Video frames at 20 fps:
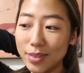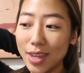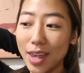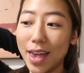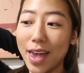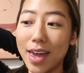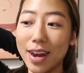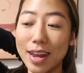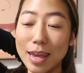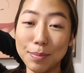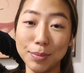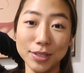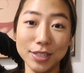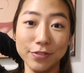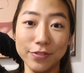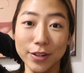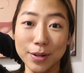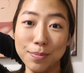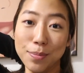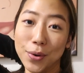and able to
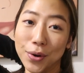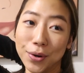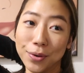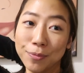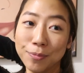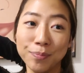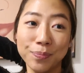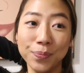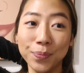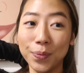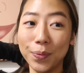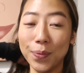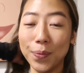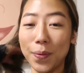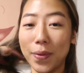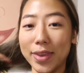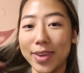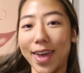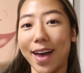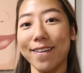film more.
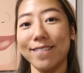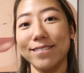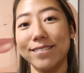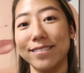Yeah.